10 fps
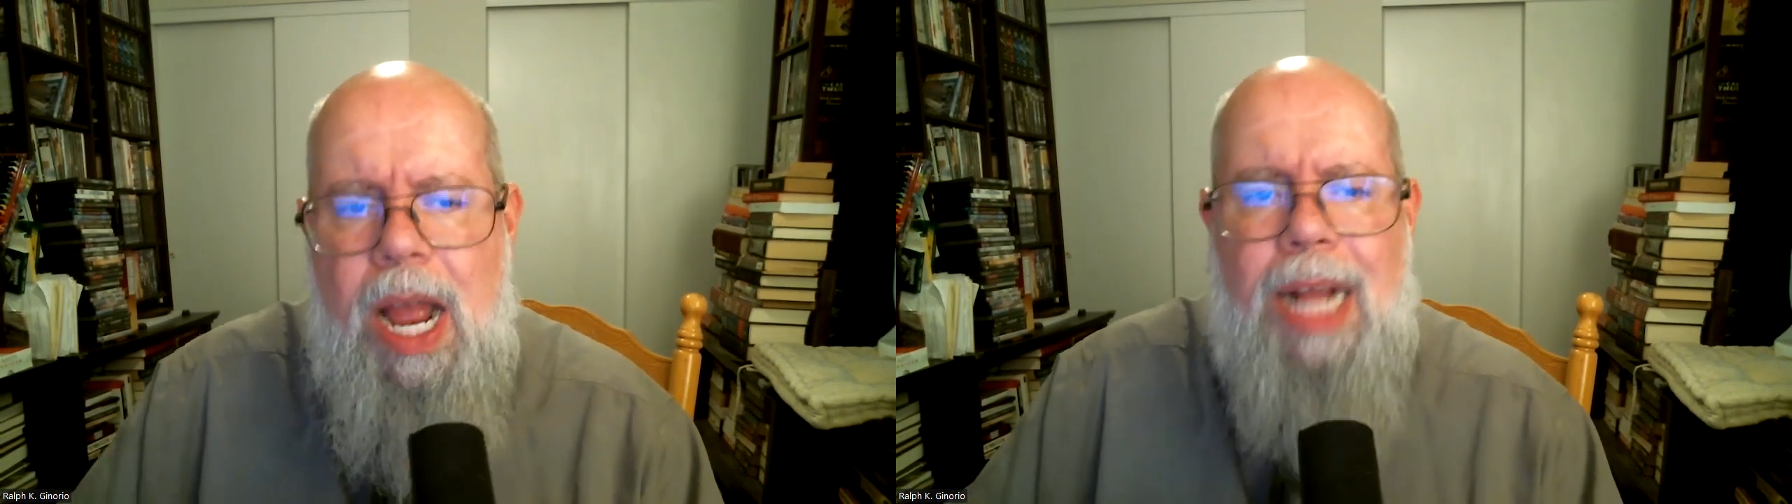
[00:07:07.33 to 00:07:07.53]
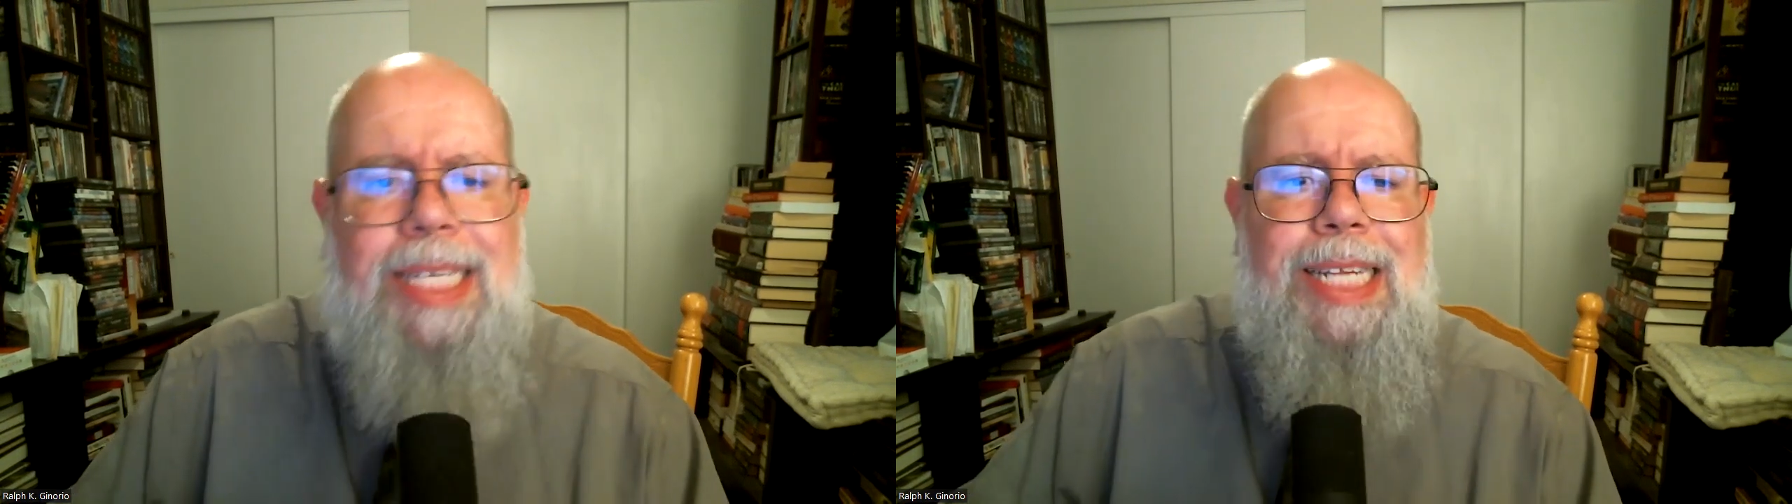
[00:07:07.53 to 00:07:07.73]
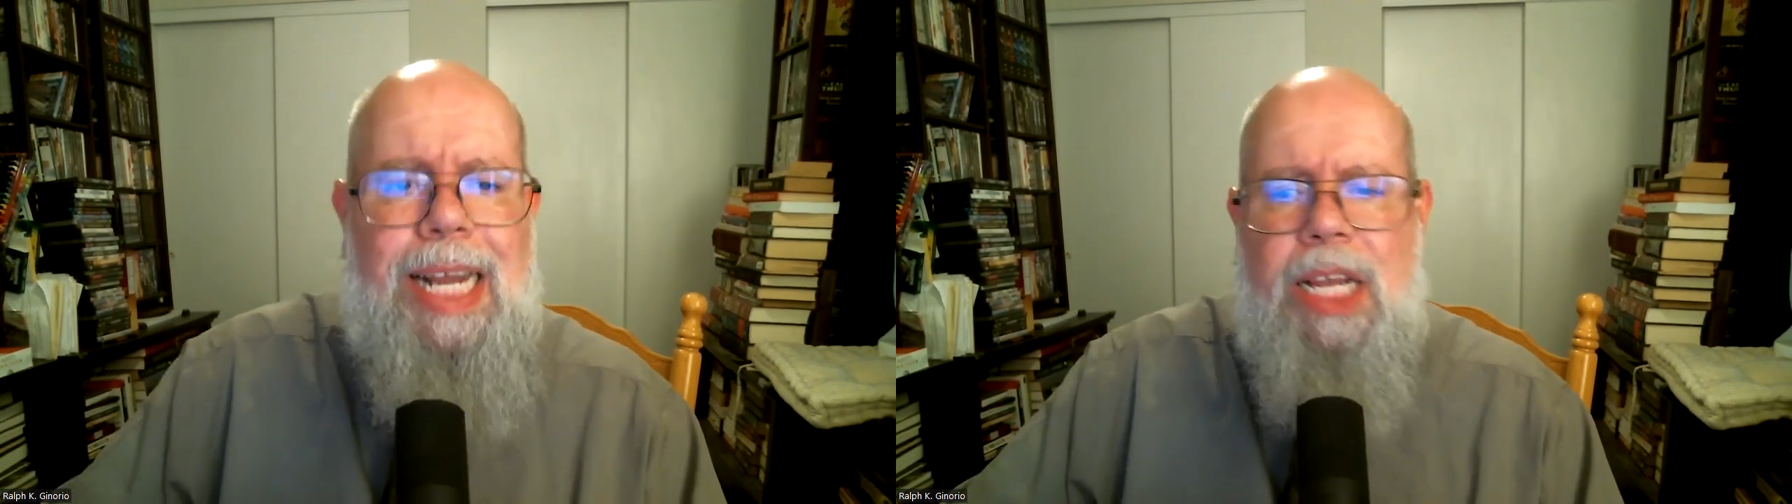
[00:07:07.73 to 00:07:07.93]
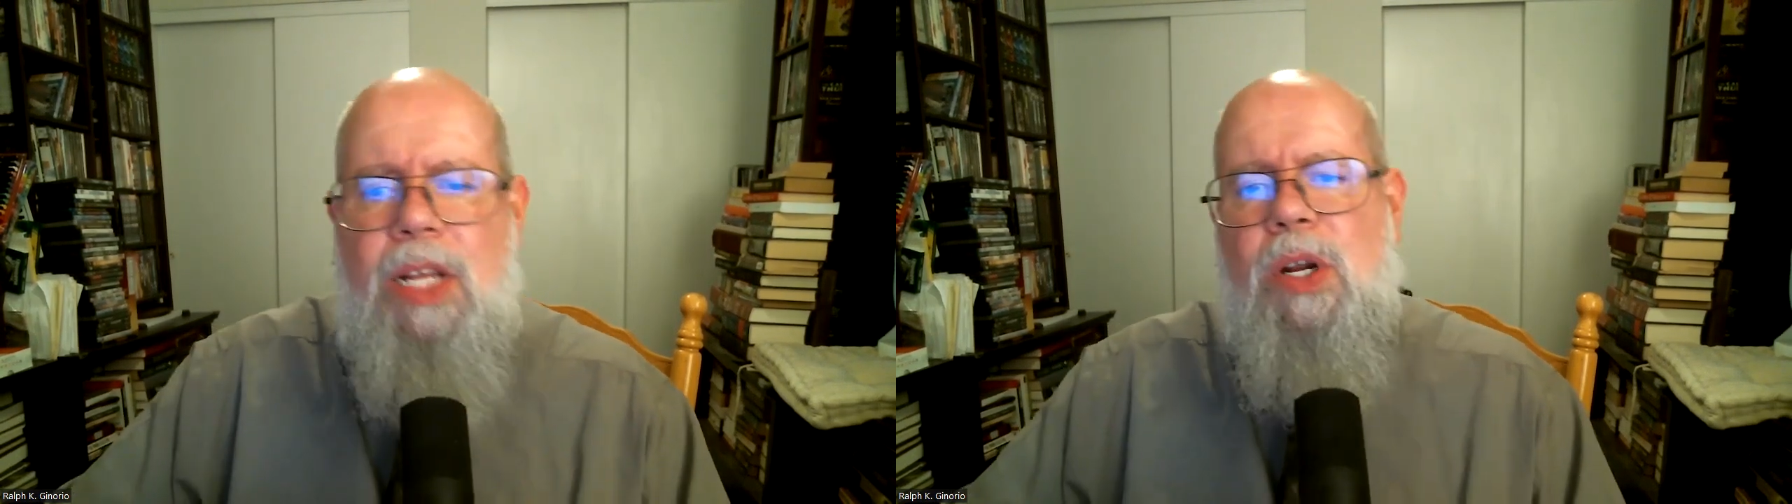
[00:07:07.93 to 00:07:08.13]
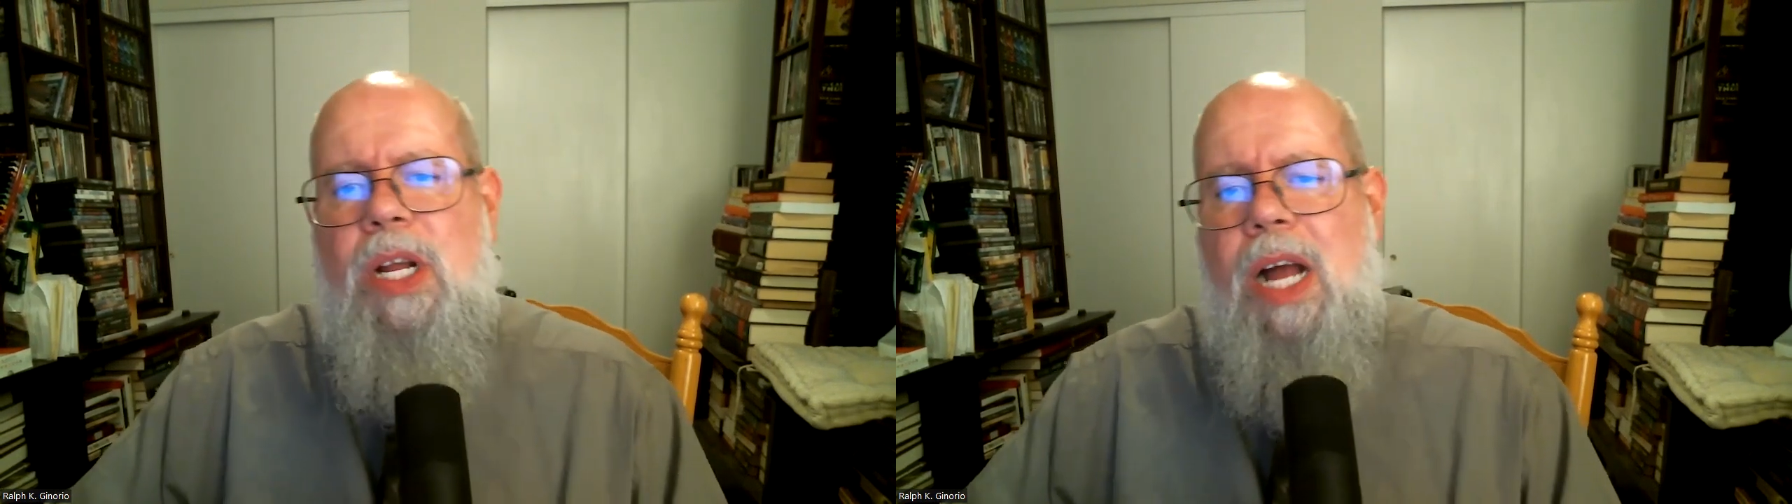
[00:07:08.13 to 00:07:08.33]
a
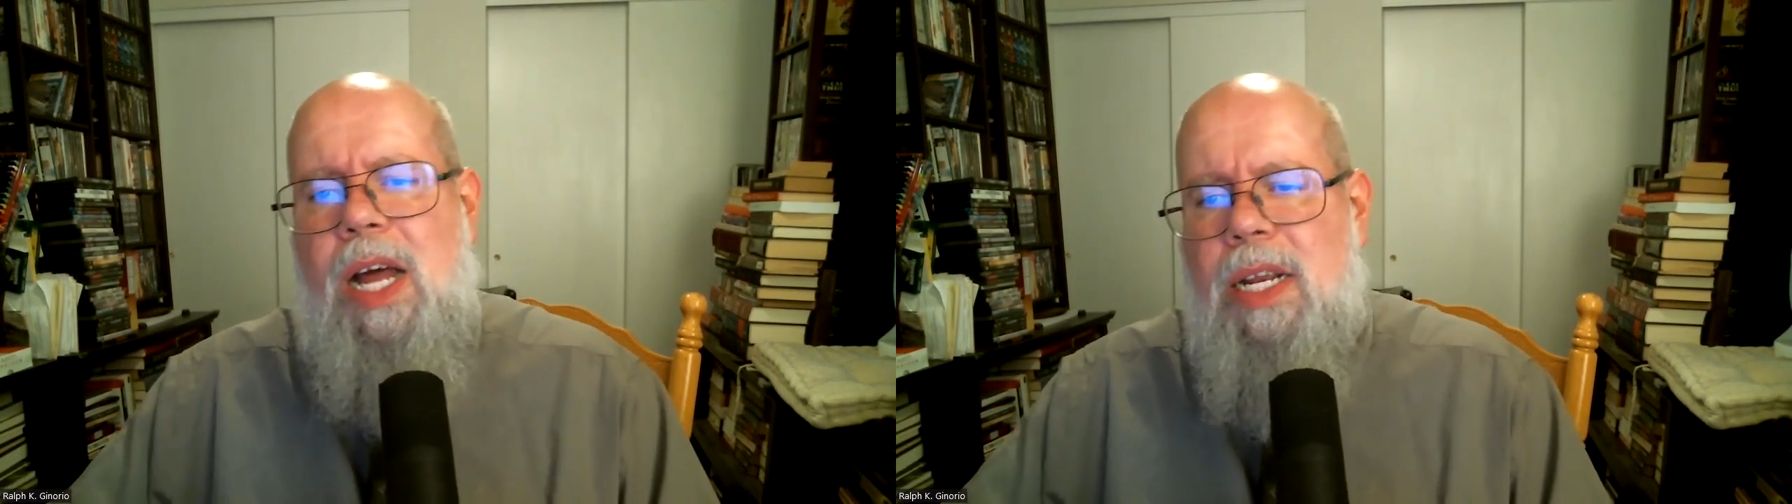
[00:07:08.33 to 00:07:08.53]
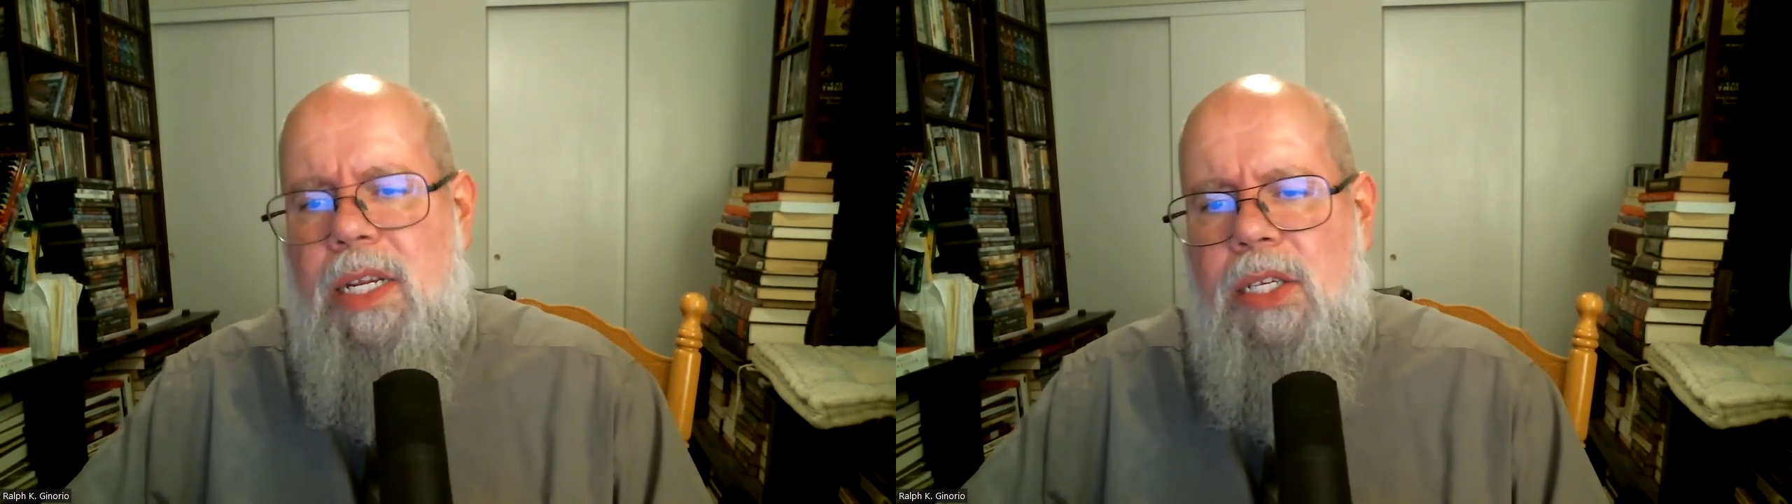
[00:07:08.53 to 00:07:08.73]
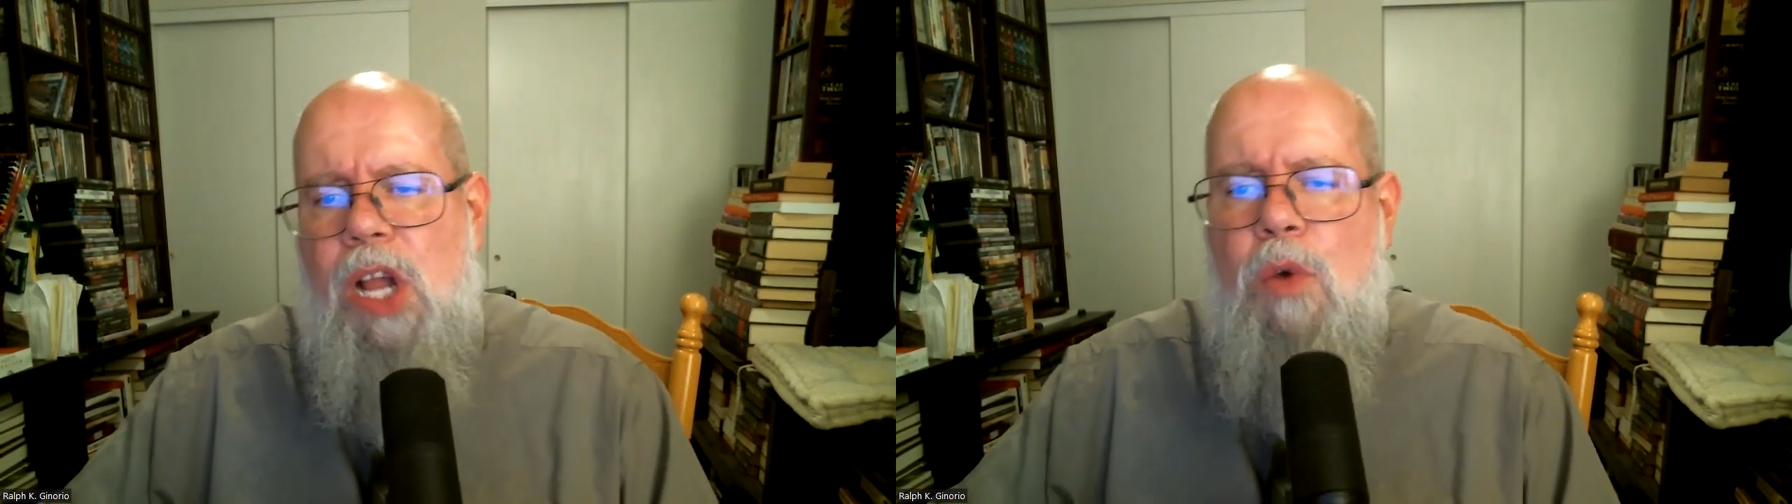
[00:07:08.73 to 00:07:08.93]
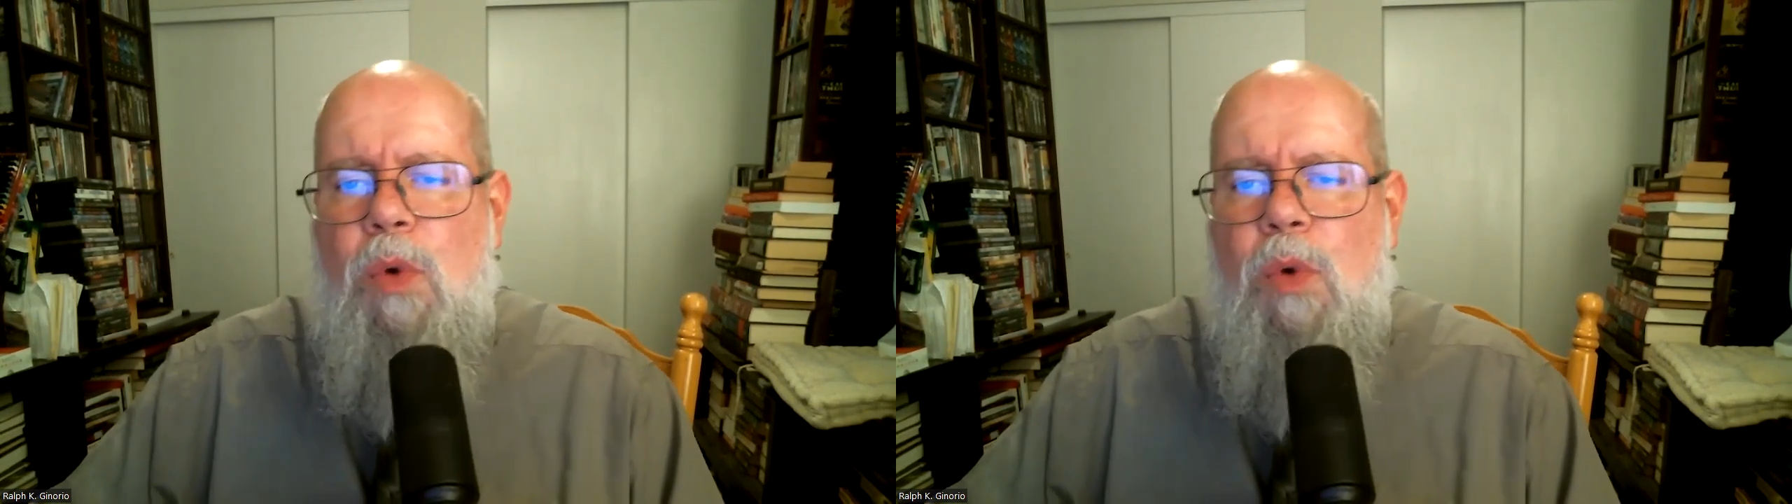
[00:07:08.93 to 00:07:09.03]
secular goddess,